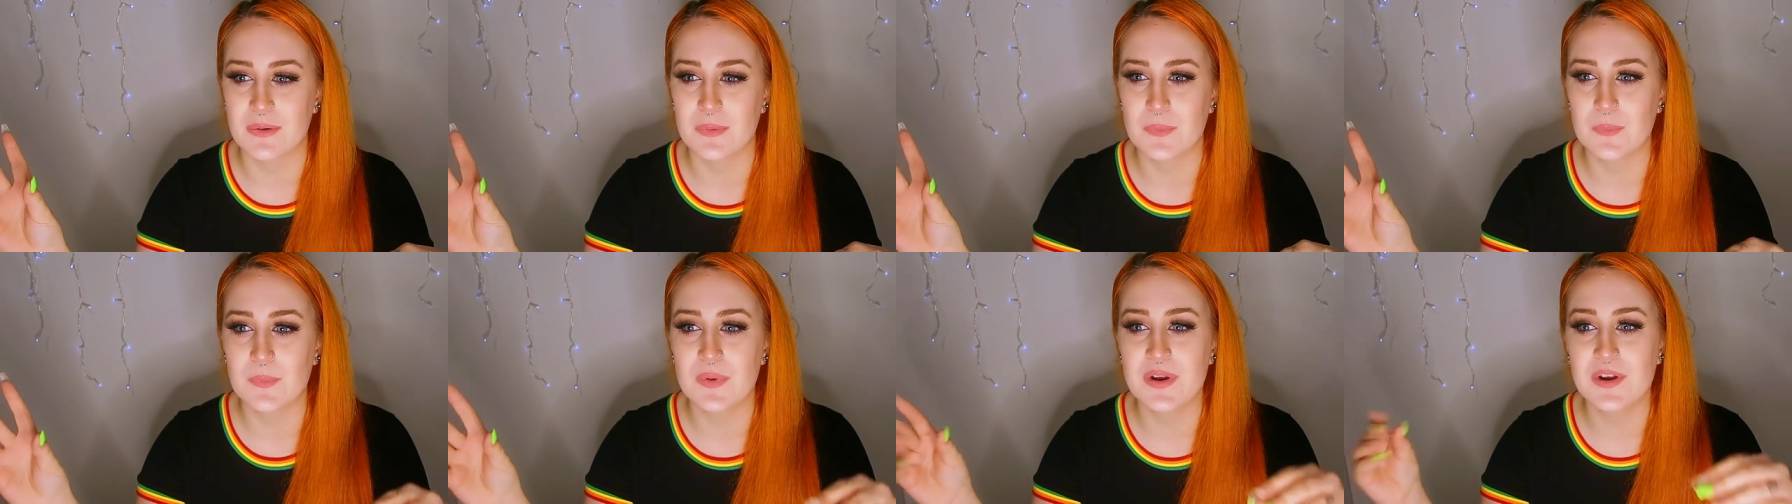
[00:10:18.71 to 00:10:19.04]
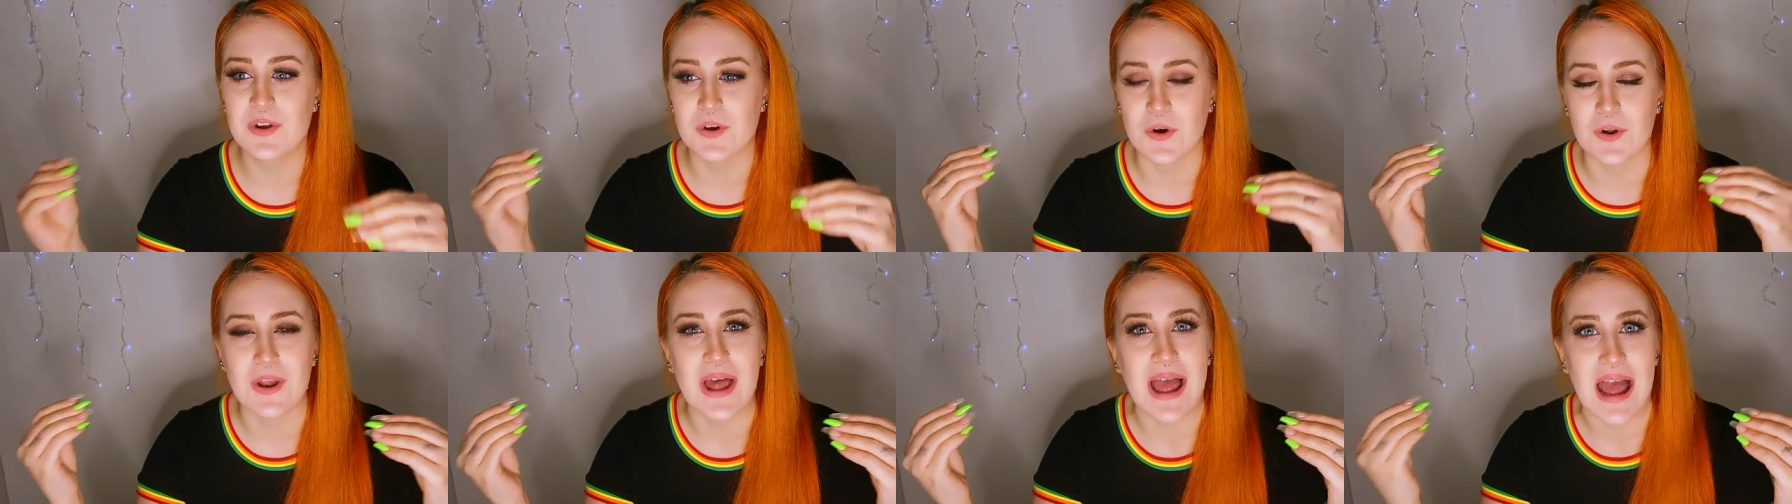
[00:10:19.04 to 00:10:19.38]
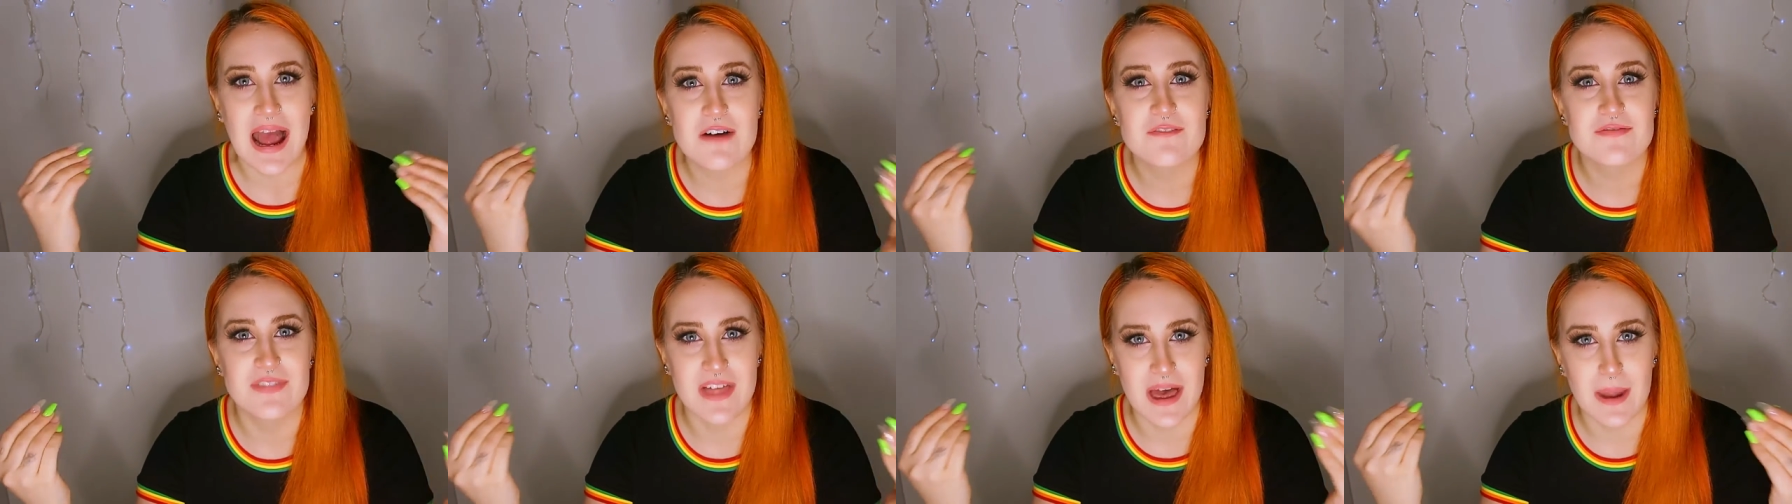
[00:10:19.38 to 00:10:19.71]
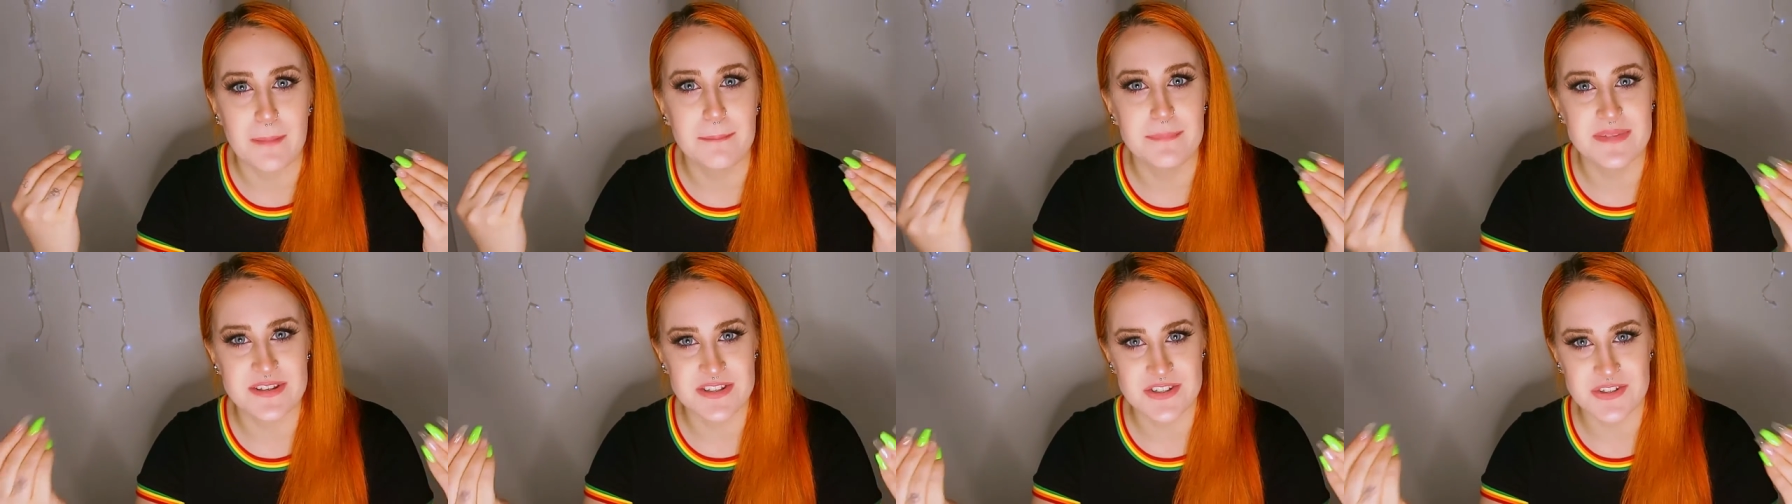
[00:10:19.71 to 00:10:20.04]
we gotta have that
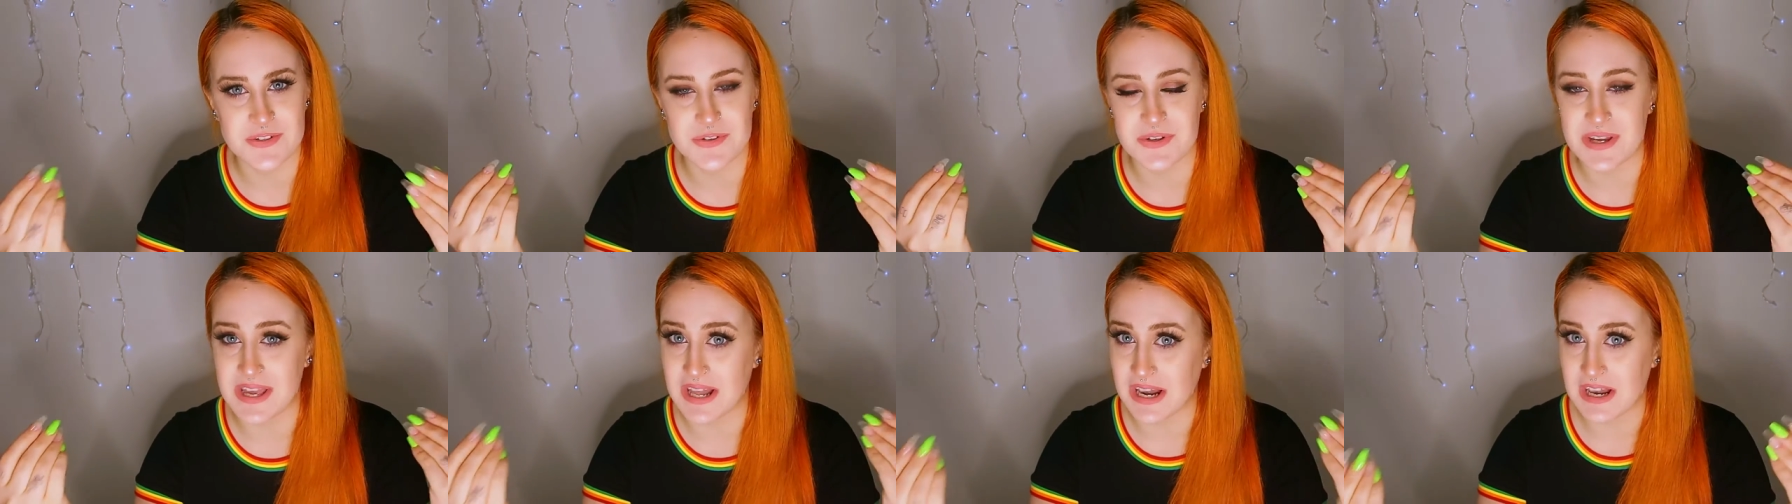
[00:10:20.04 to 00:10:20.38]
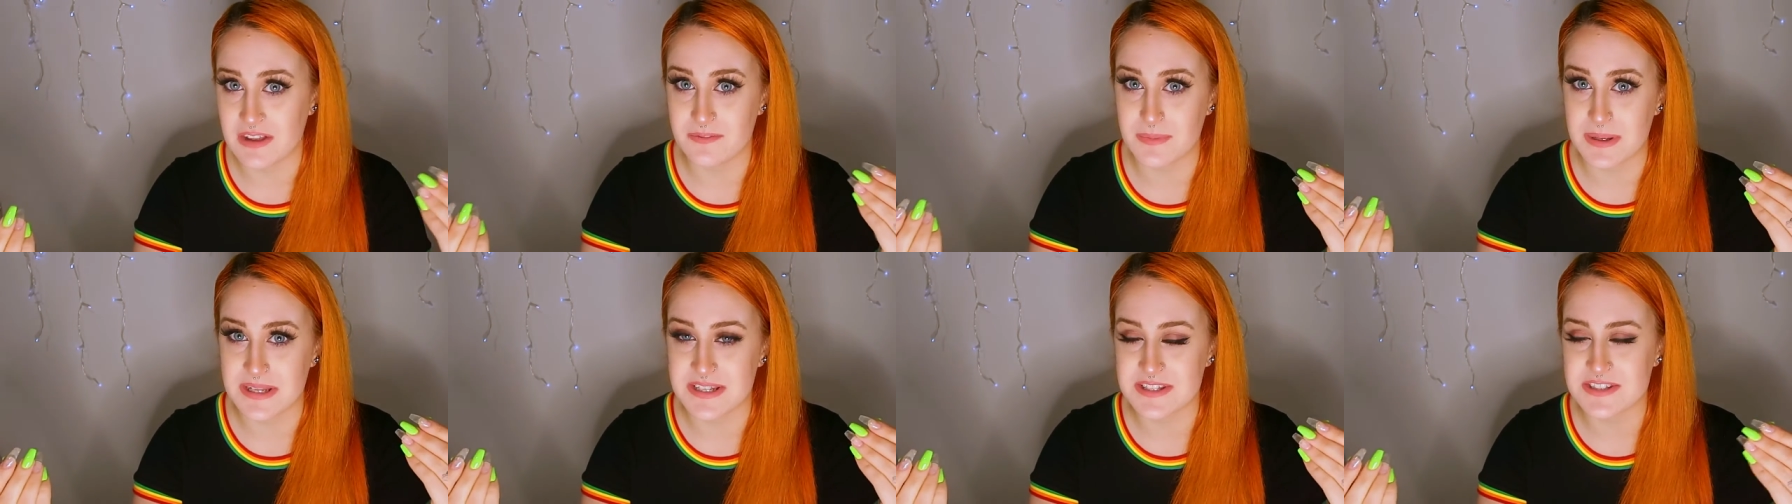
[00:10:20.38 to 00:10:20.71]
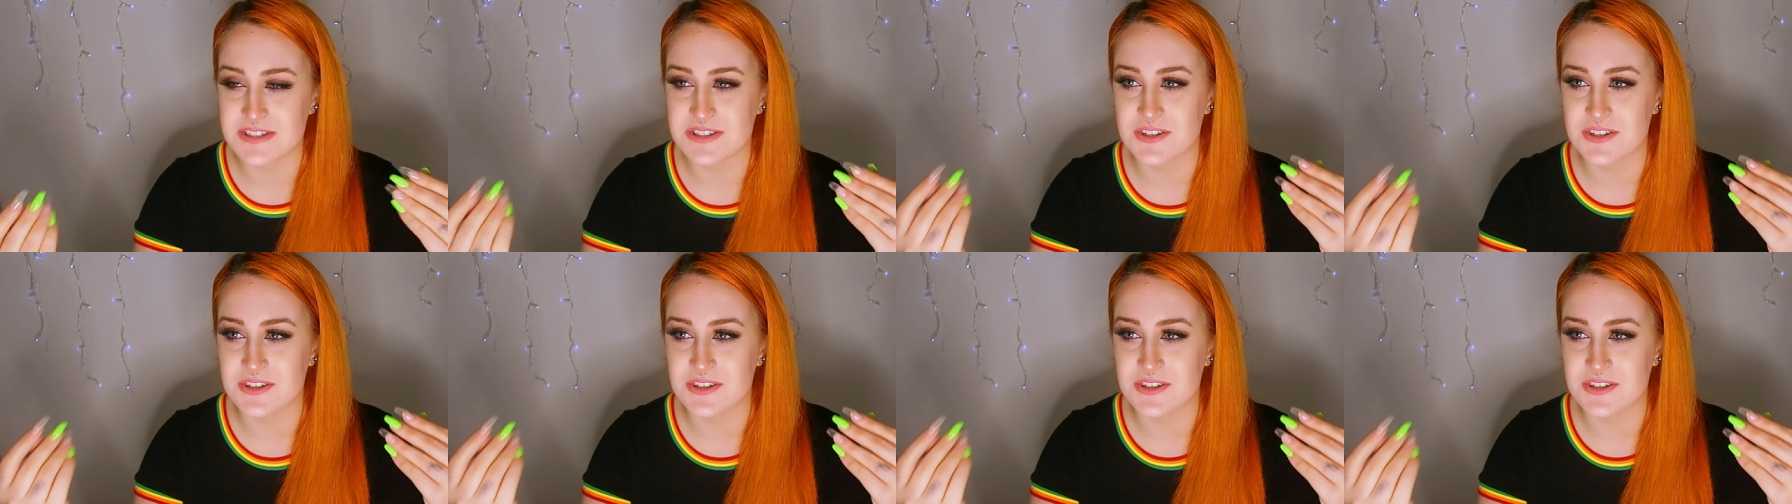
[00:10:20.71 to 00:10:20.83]
mystery element.